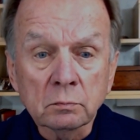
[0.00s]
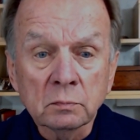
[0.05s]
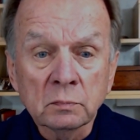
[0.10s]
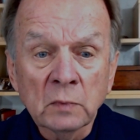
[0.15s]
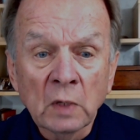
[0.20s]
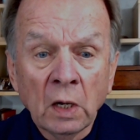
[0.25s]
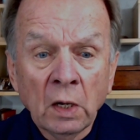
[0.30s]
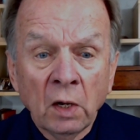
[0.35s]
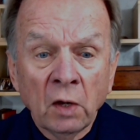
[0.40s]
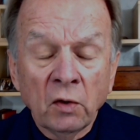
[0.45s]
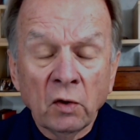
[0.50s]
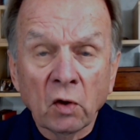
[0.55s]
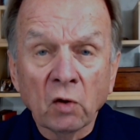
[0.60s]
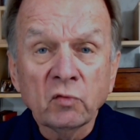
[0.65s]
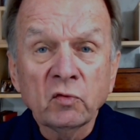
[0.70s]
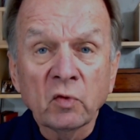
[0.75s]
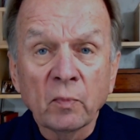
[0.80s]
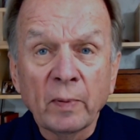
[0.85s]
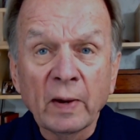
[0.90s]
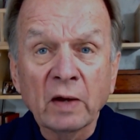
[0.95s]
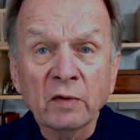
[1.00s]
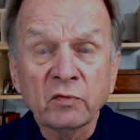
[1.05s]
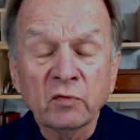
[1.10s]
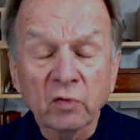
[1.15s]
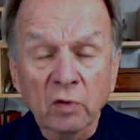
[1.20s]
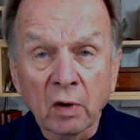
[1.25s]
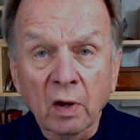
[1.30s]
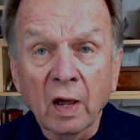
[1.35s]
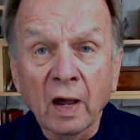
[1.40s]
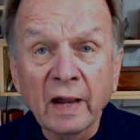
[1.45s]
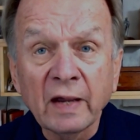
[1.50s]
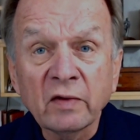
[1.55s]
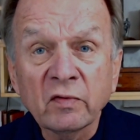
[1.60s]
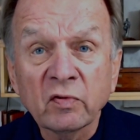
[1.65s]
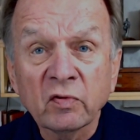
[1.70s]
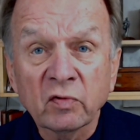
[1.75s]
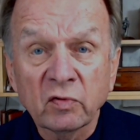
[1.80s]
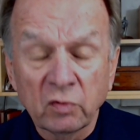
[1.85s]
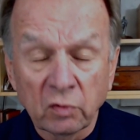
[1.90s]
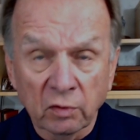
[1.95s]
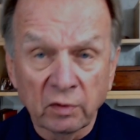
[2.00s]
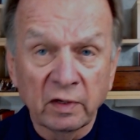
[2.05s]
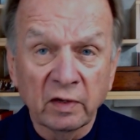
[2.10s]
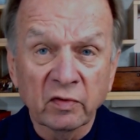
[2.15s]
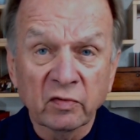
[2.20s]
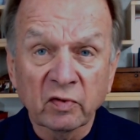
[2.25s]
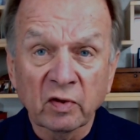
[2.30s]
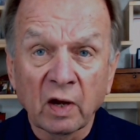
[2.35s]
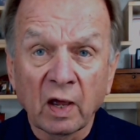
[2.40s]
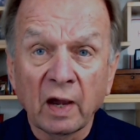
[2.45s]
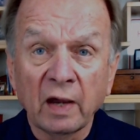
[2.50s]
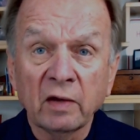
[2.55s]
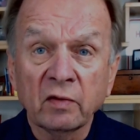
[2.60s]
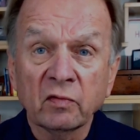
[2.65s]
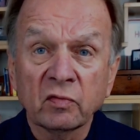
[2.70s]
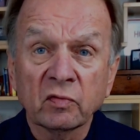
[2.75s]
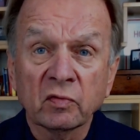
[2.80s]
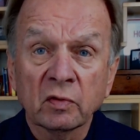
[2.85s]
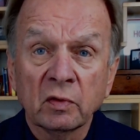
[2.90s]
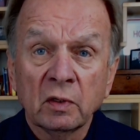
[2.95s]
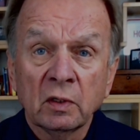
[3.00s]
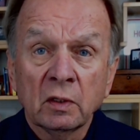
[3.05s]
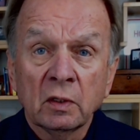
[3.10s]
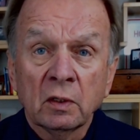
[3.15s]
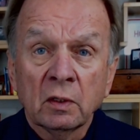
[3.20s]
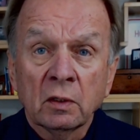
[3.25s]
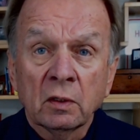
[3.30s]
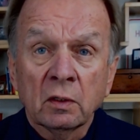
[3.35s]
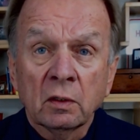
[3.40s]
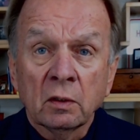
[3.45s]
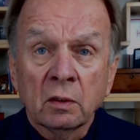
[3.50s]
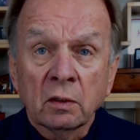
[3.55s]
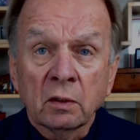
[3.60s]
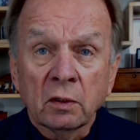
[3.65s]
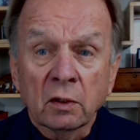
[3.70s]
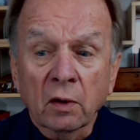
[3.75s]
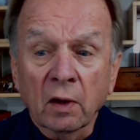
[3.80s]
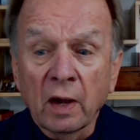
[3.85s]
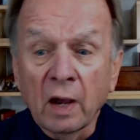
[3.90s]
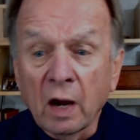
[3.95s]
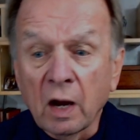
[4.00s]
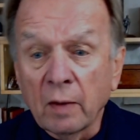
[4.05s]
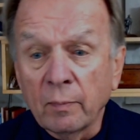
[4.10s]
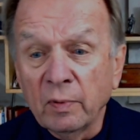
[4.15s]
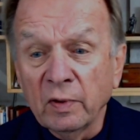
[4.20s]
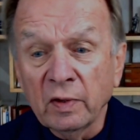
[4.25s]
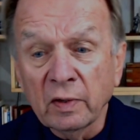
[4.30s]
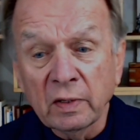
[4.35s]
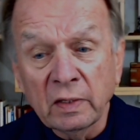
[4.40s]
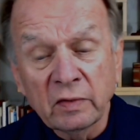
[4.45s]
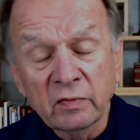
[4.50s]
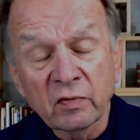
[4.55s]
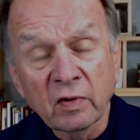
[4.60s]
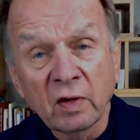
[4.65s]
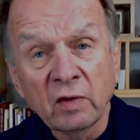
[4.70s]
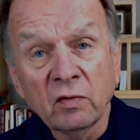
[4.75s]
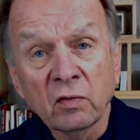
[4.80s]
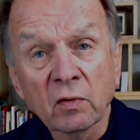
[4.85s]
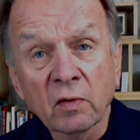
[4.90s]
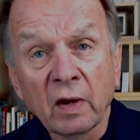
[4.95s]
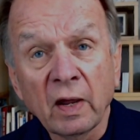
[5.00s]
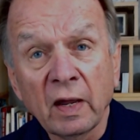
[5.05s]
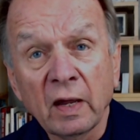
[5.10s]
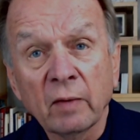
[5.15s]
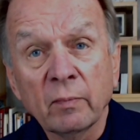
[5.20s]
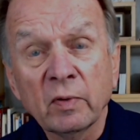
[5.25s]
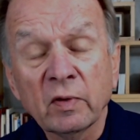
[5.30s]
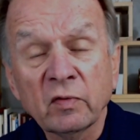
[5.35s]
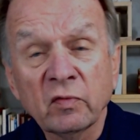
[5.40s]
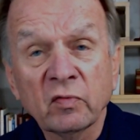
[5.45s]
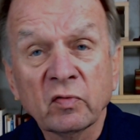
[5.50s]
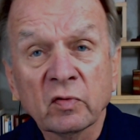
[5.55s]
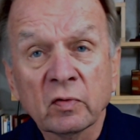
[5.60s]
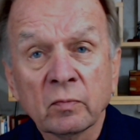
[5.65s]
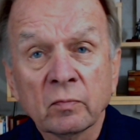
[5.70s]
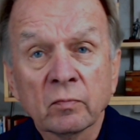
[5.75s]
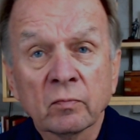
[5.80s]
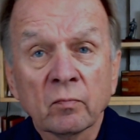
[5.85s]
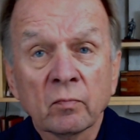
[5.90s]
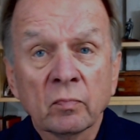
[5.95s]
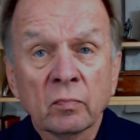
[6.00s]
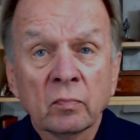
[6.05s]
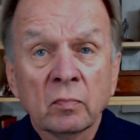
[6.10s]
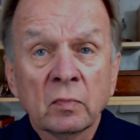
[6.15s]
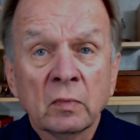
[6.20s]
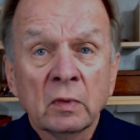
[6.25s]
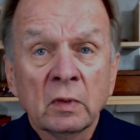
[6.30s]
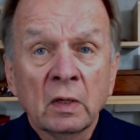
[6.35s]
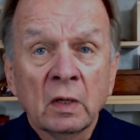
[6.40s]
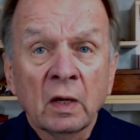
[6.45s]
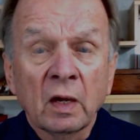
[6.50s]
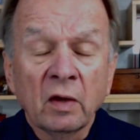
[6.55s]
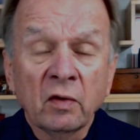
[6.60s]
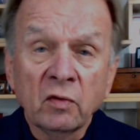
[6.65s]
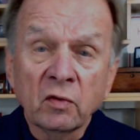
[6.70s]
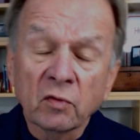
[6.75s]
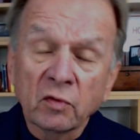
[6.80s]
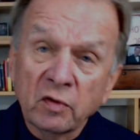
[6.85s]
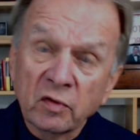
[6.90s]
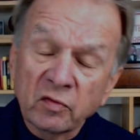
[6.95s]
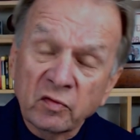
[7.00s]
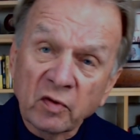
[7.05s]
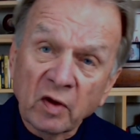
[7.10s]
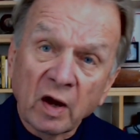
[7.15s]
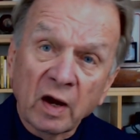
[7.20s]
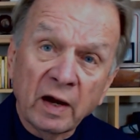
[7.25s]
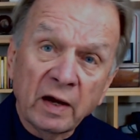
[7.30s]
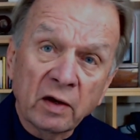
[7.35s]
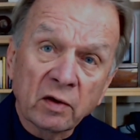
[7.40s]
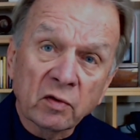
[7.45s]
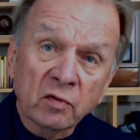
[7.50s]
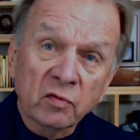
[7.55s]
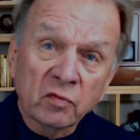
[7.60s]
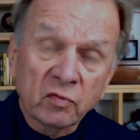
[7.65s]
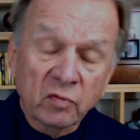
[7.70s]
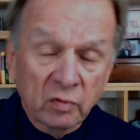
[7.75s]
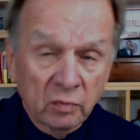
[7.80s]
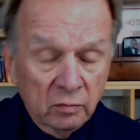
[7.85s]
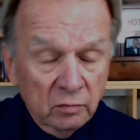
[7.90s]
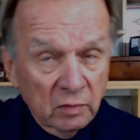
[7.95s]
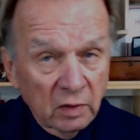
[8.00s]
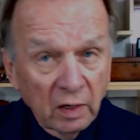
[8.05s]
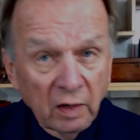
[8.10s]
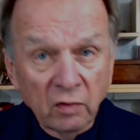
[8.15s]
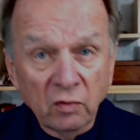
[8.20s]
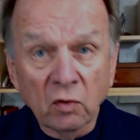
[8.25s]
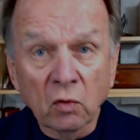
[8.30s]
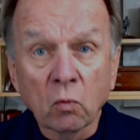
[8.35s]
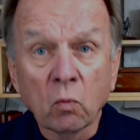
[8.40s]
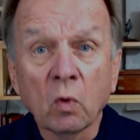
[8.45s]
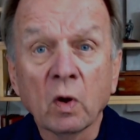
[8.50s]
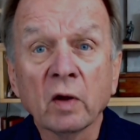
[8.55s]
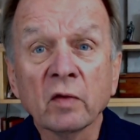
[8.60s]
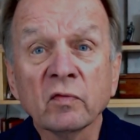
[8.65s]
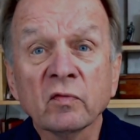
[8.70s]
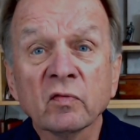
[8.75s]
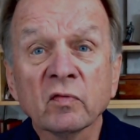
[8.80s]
knows about your likes, your dislikes, your hobbies and your habits, and your desires and your wants,